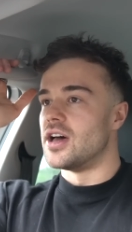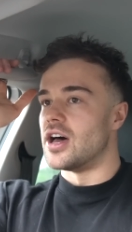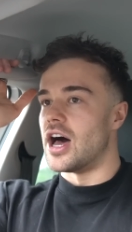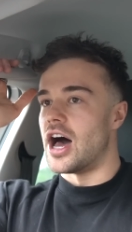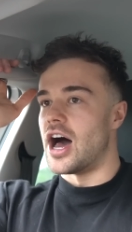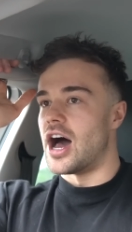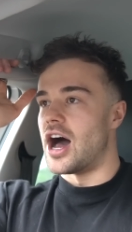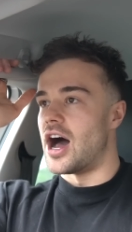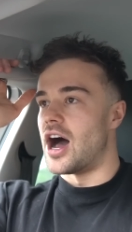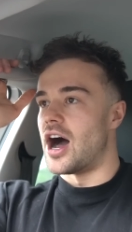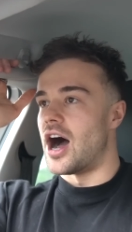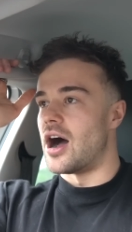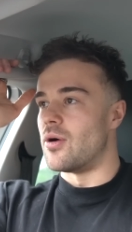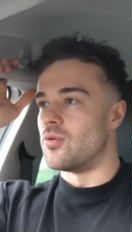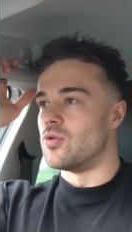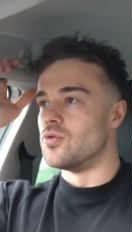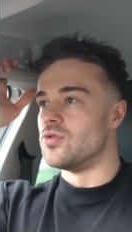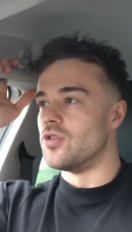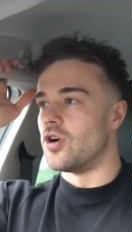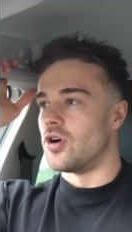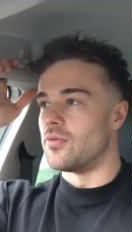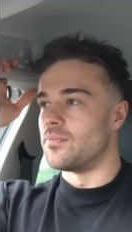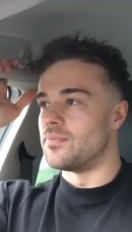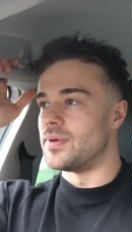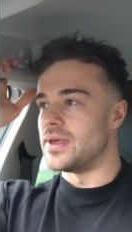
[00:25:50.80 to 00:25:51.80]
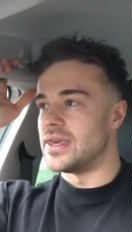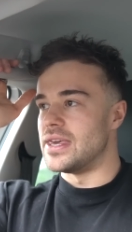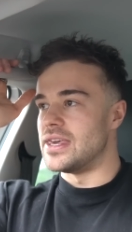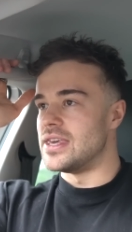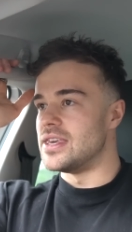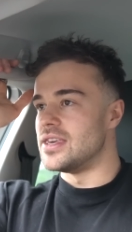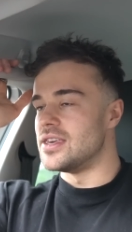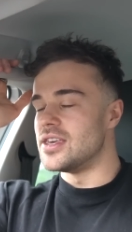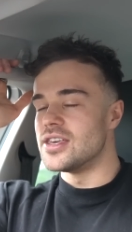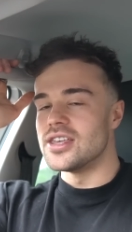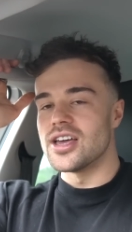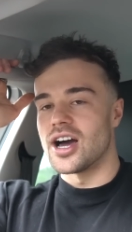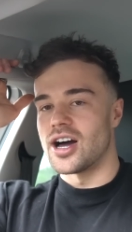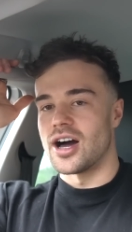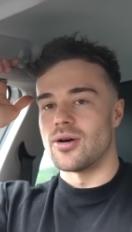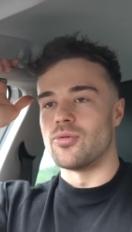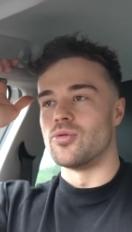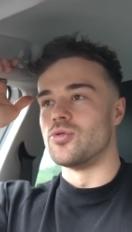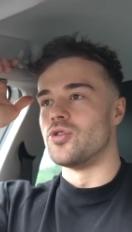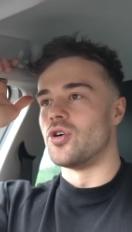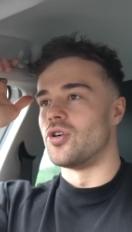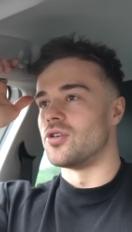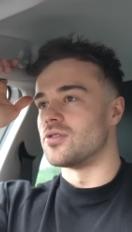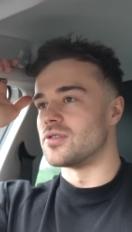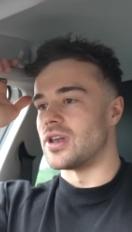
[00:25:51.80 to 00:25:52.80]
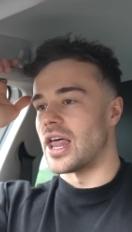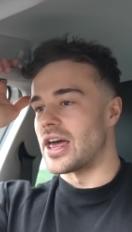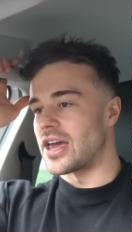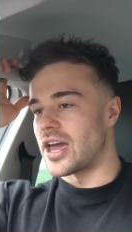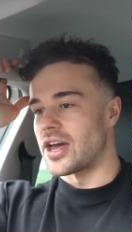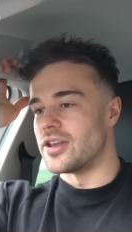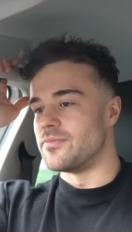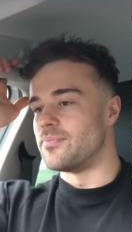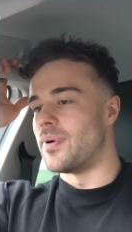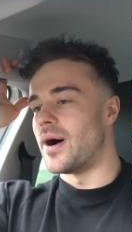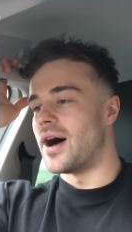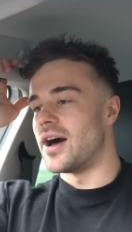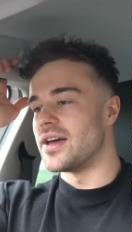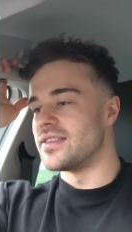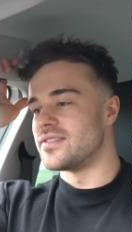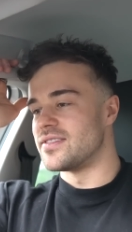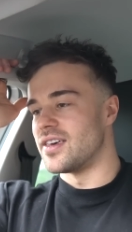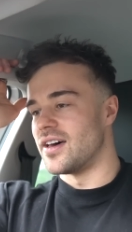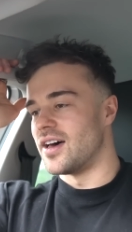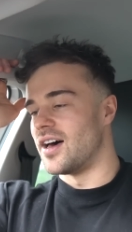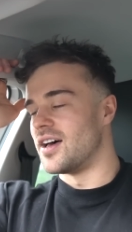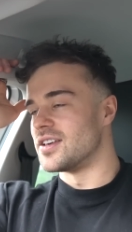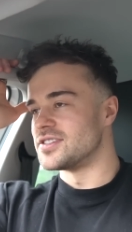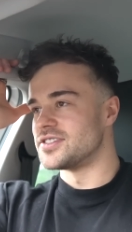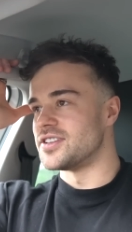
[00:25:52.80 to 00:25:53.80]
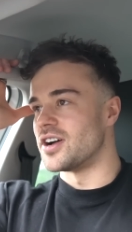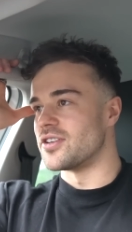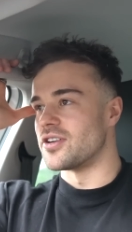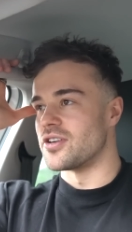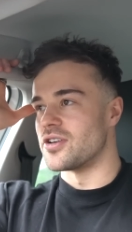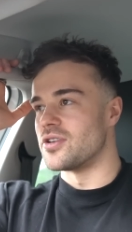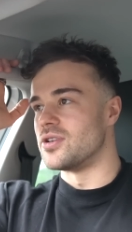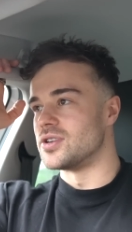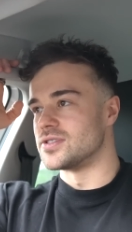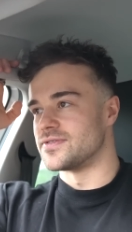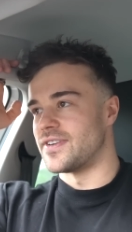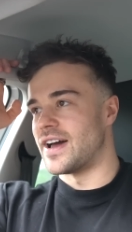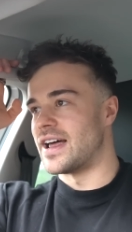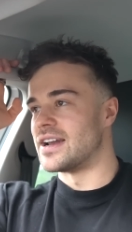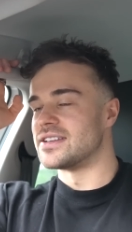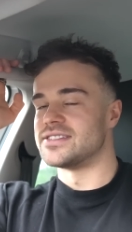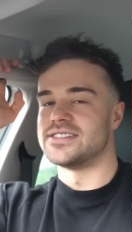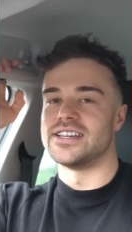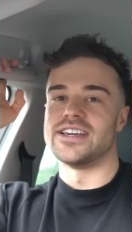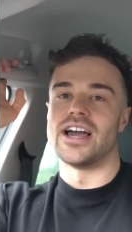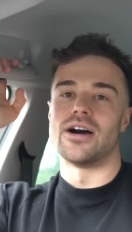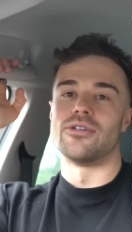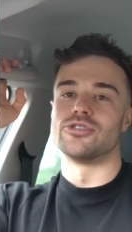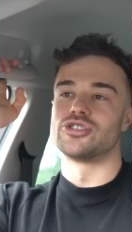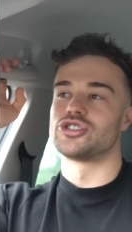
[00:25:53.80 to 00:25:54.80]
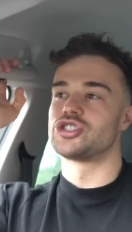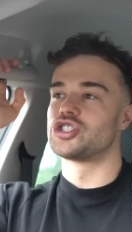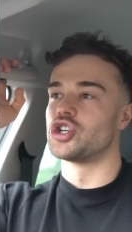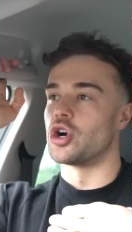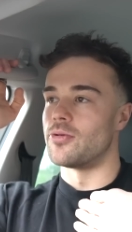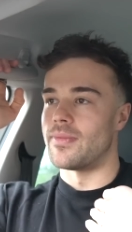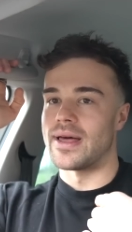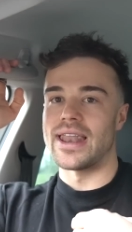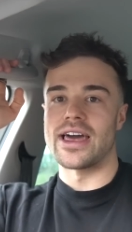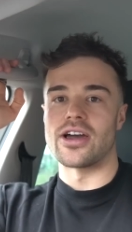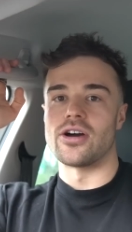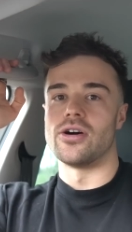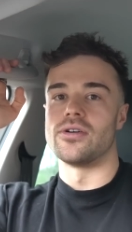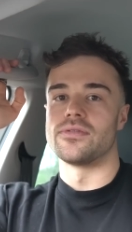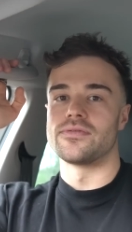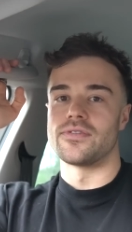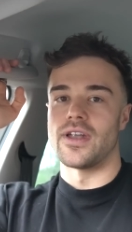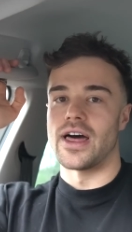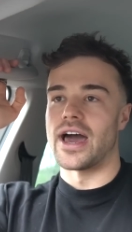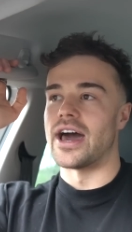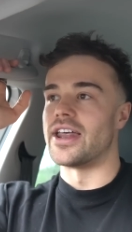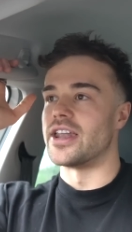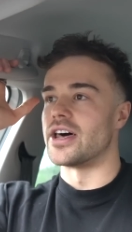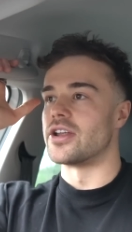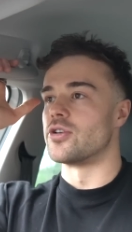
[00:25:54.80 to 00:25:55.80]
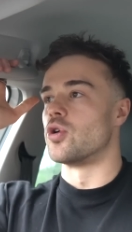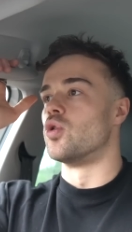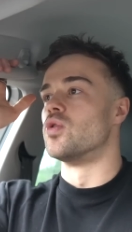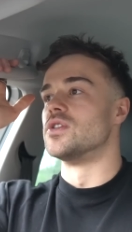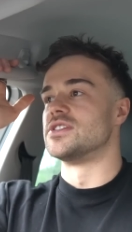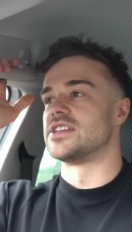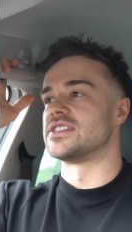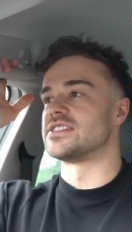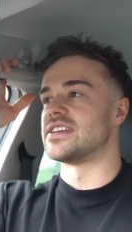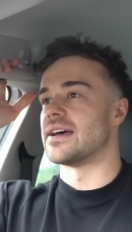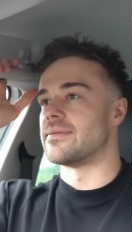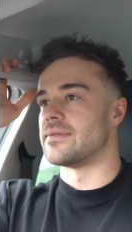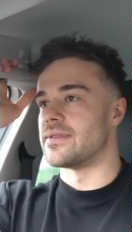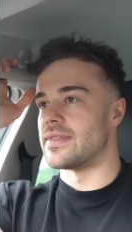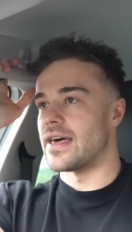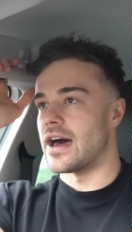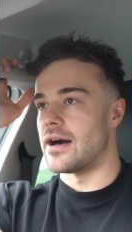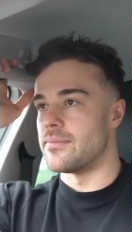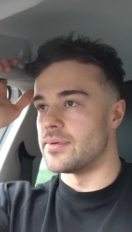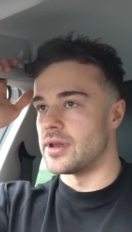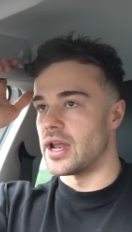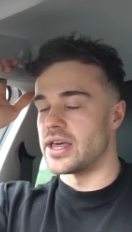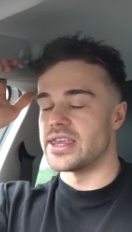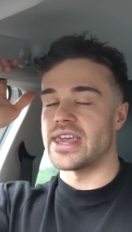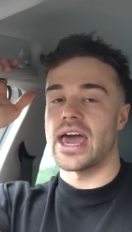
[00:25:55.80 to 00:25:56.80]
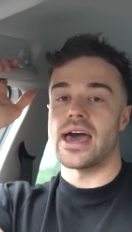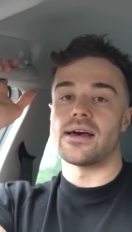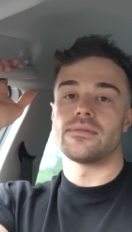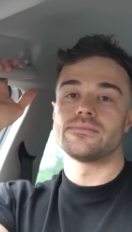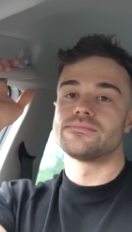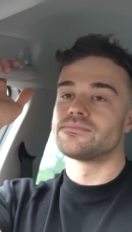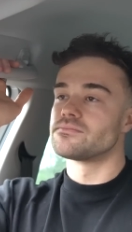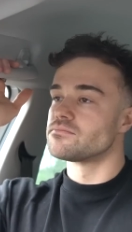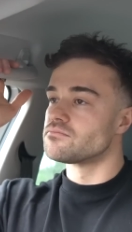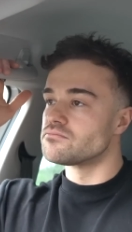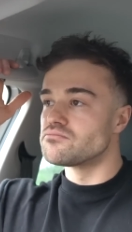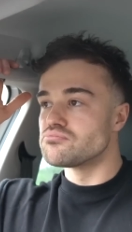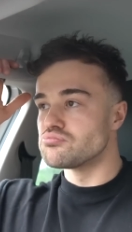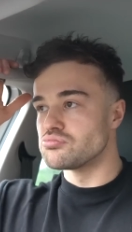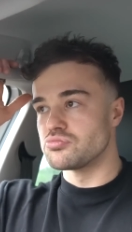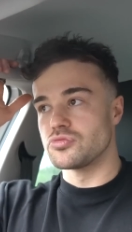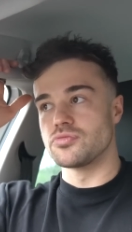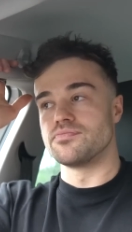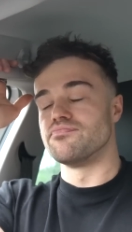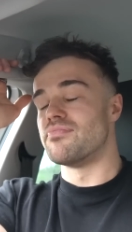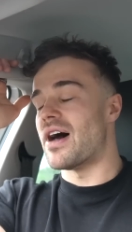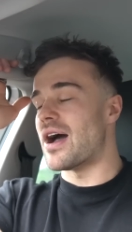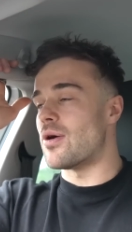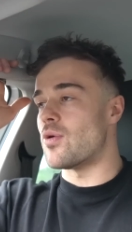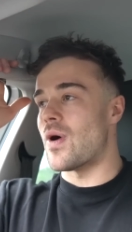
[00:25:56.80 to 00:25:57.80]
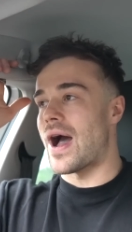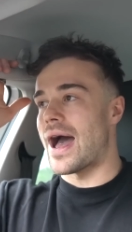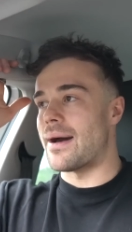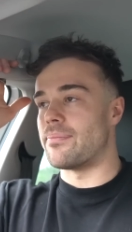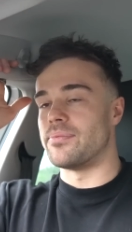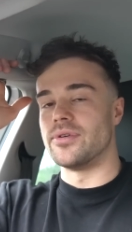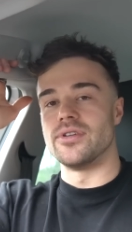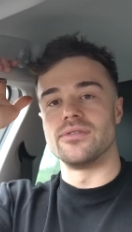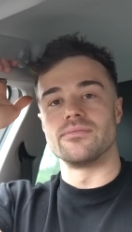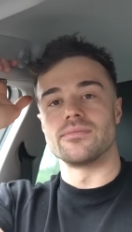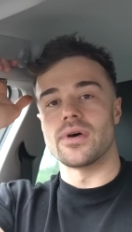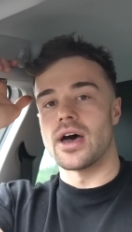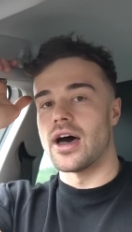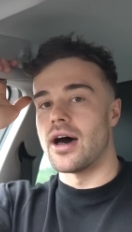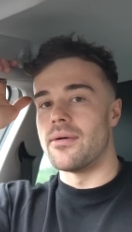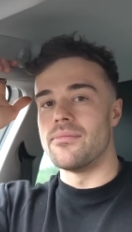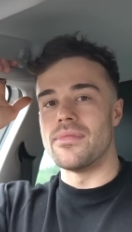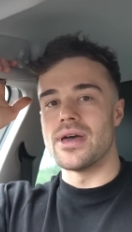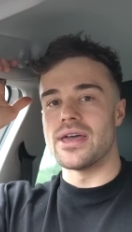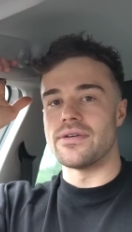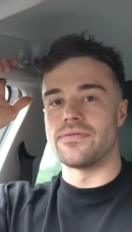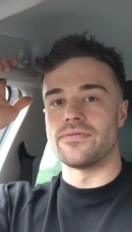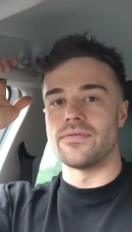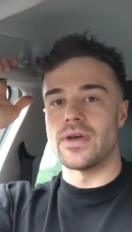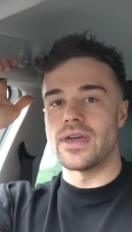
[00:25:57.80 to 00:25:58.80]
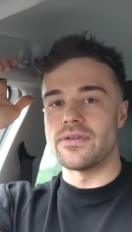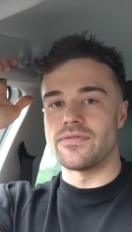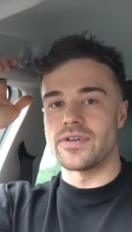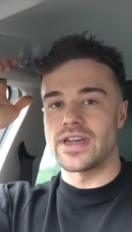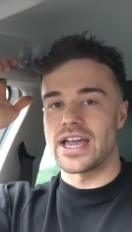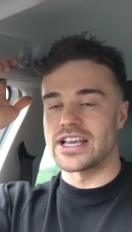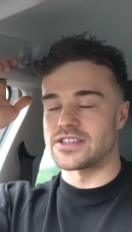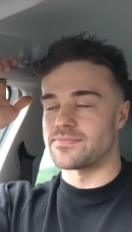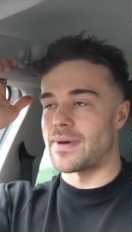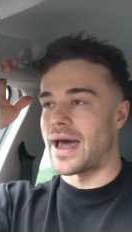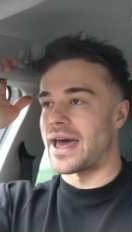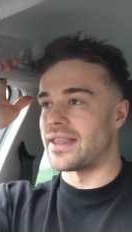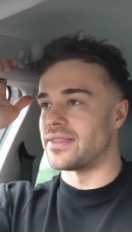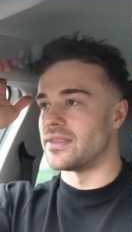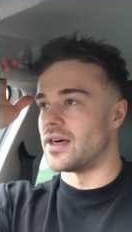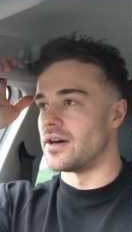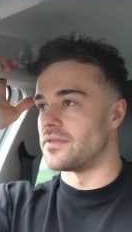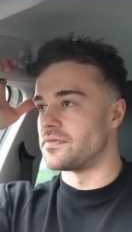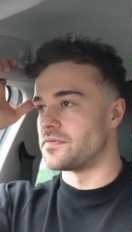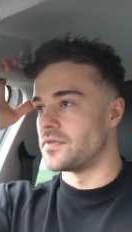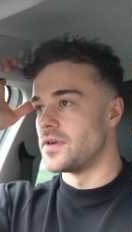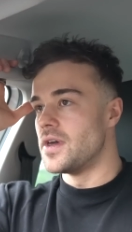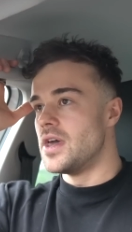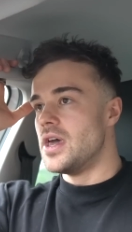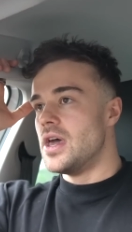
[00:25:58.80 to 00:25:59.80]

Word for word: uh, I will not be, I will not like abide to sunken cost fallacy. I will just chop my leg off. Like, and I'd always accepted that. I'd be like, yeah, that will happen um, if, if it gets bad enough.